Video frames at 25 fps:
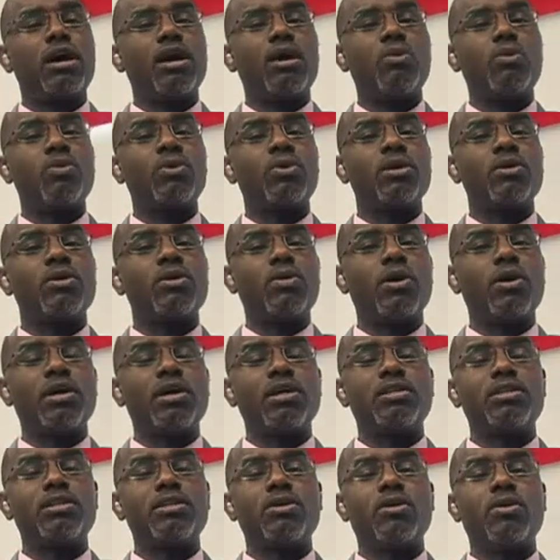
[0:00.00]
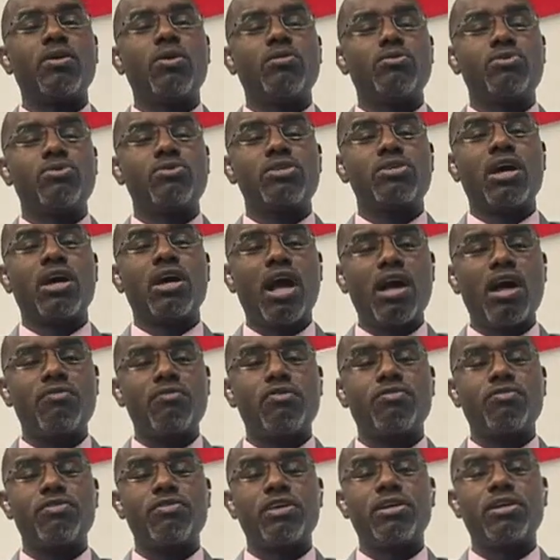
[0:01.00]
Now we are ending almost
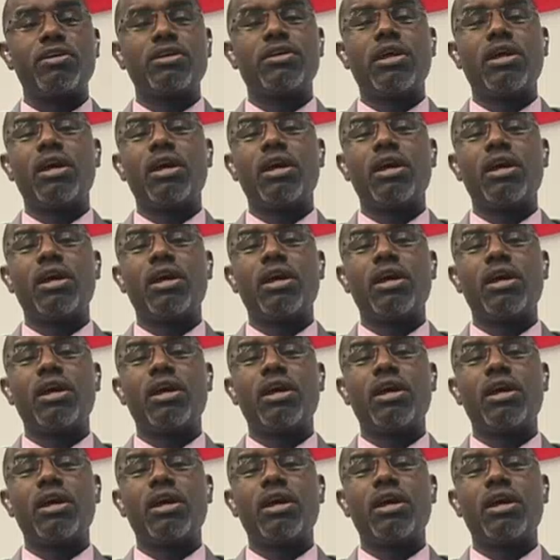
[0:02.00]
half of